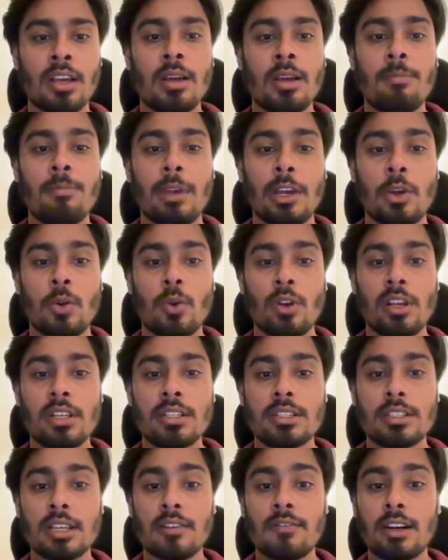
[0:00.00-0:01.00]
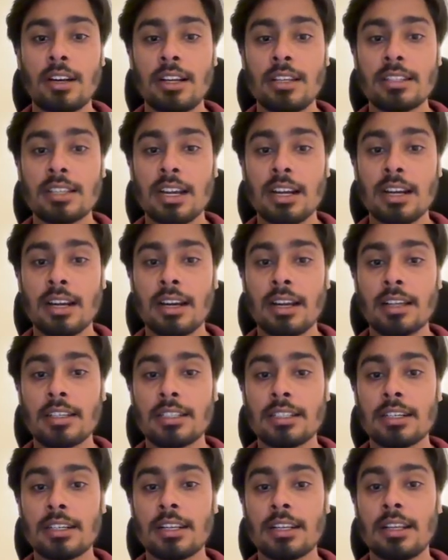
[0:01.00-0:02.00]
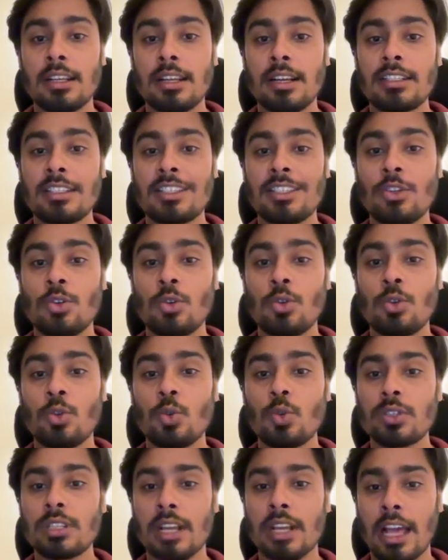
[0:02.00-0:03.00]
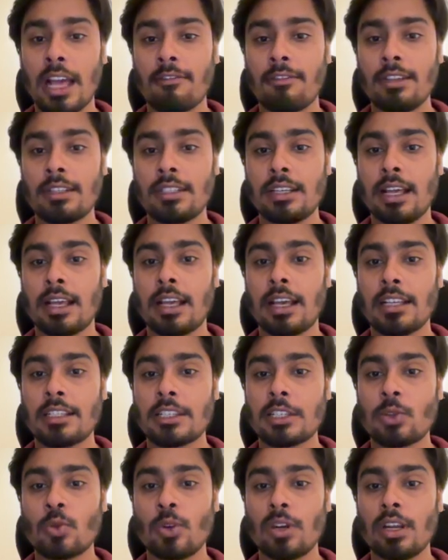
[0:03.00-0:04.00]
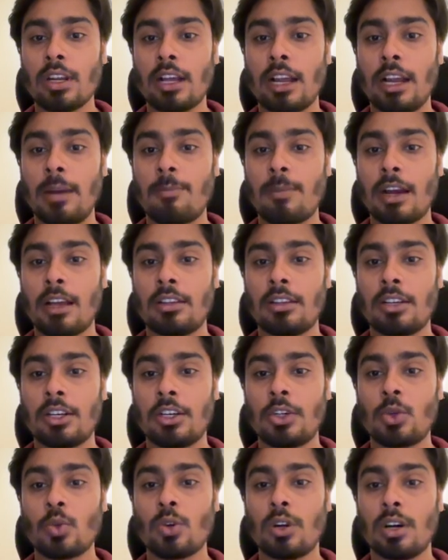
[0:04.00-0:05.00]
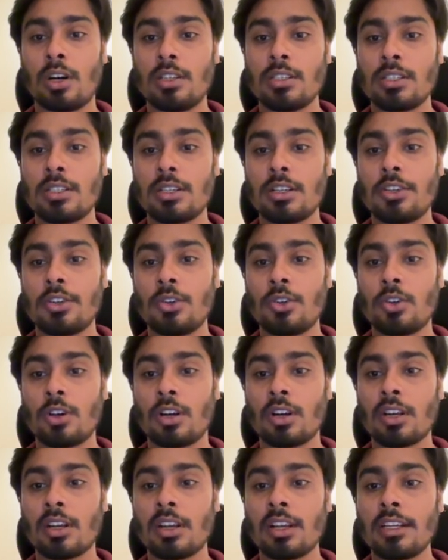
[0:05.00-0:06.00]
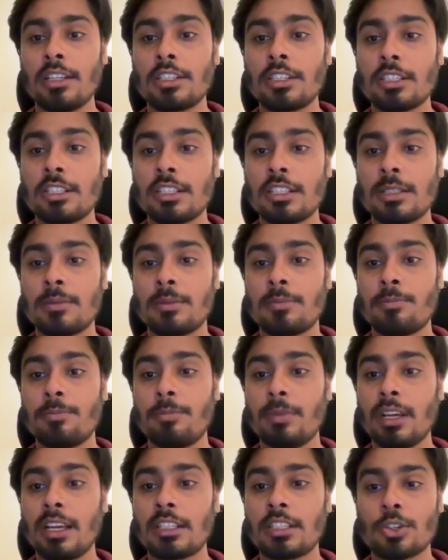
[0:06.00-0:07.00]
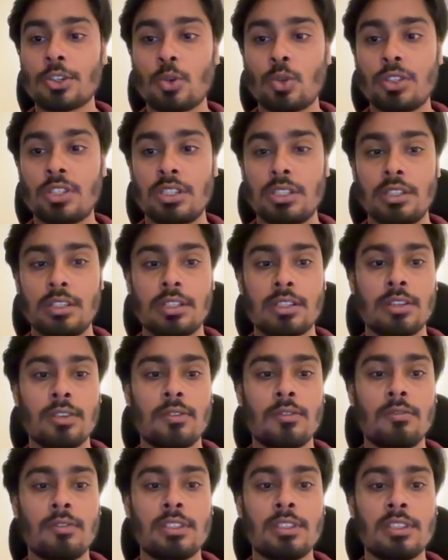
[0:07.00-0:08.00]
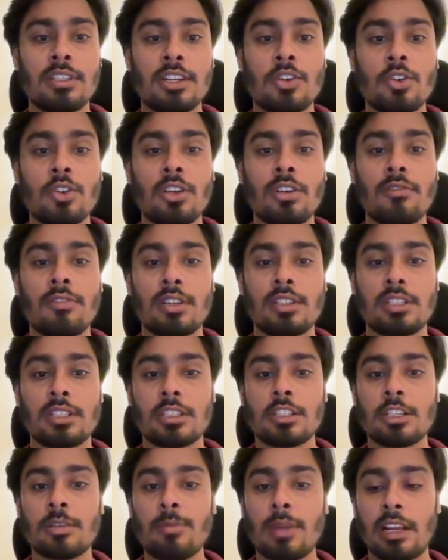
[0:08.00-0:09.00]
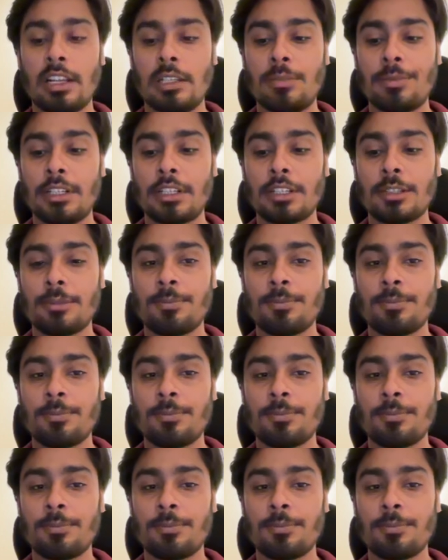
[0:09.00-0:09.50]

BigQuery's serverless architecture lets you use language like SQL and Python to answer your organization's biggest questions with zero infrastructure management.